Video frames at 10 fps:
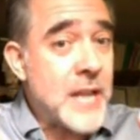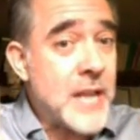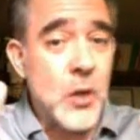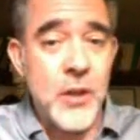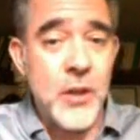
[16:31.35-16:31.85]

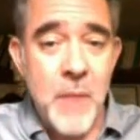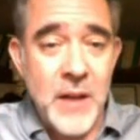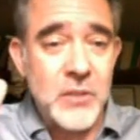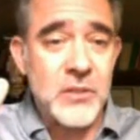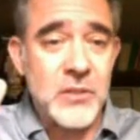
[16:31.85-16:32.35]
So the
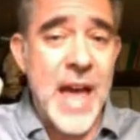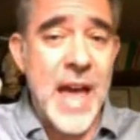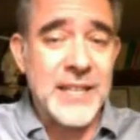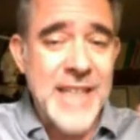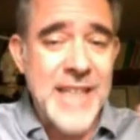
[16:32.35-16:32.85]
muscle, so
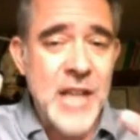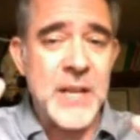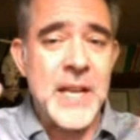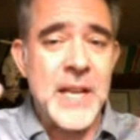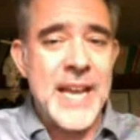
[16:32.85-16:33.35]
that
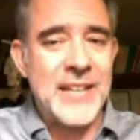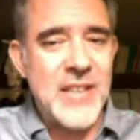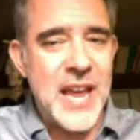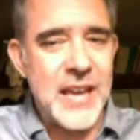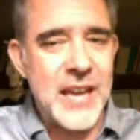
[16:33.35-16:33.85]
attachment, in
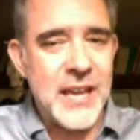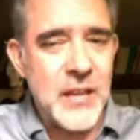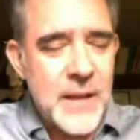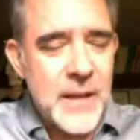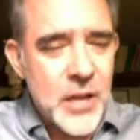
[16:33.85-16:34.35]
staying in
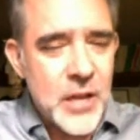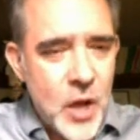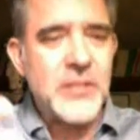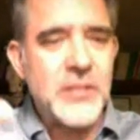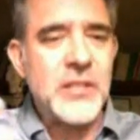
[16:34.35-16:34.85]

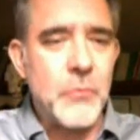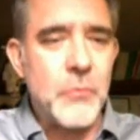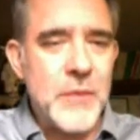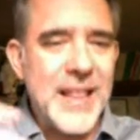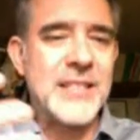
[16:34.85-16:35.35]
constant
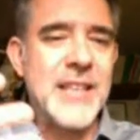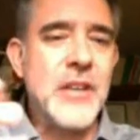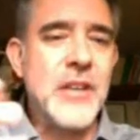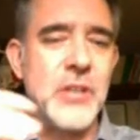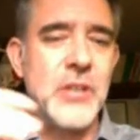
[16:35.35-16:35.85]

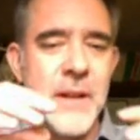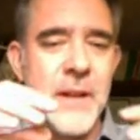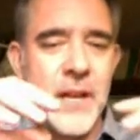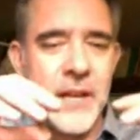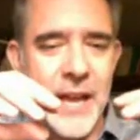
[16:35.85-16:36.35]
relaxation,
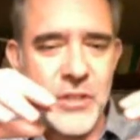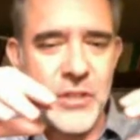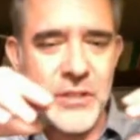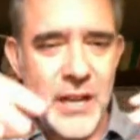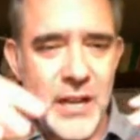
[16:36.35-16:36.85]
can
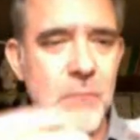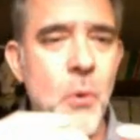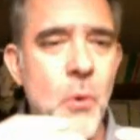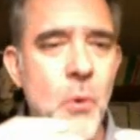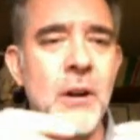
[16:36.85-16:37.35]
just get a little
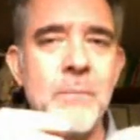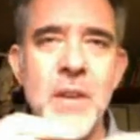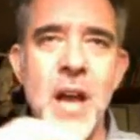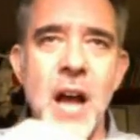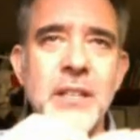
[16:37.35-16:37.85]

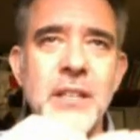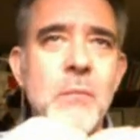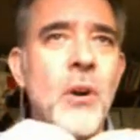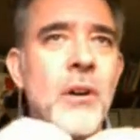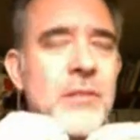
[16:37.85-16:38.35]

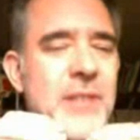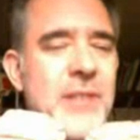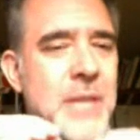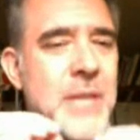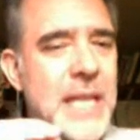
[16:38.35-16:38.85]
more
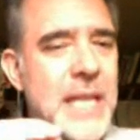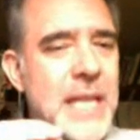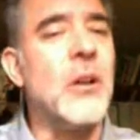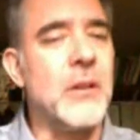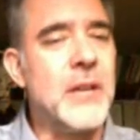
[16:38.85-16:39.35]
time to
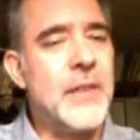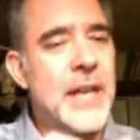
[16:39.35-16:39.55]
heal.